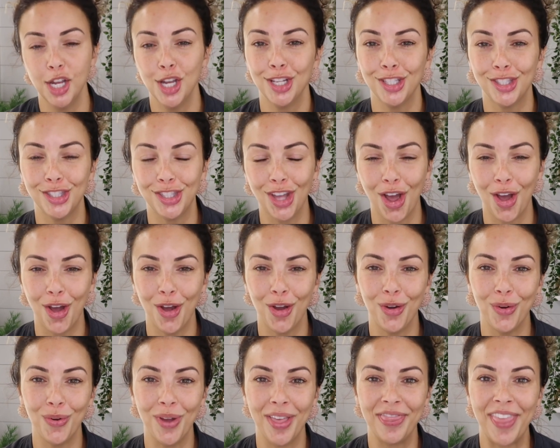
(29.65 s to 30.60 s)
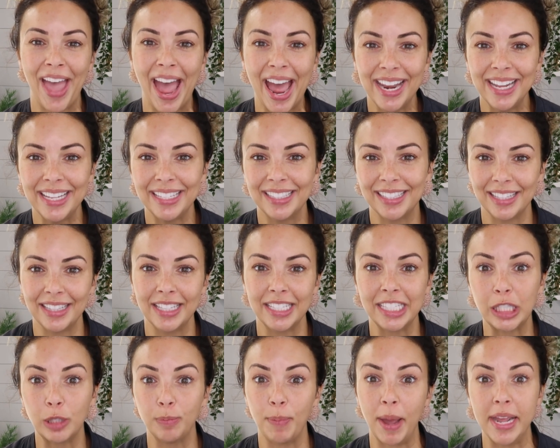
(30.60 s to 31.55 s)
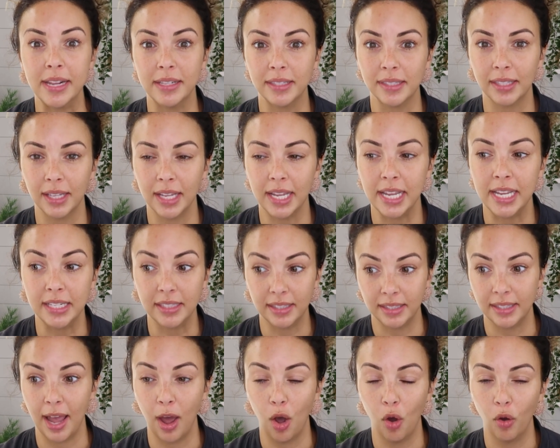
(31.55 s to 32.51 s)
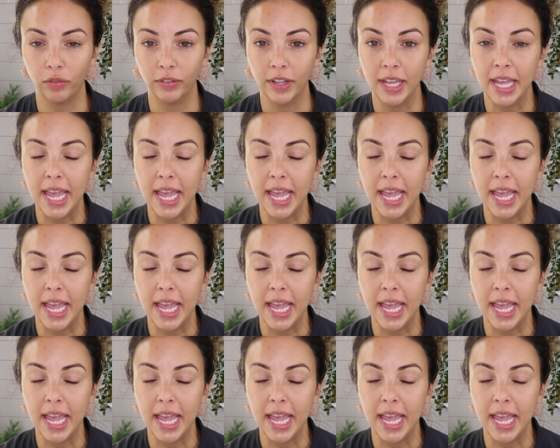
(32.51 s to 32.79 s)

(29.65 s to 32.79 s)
So that is the space itself.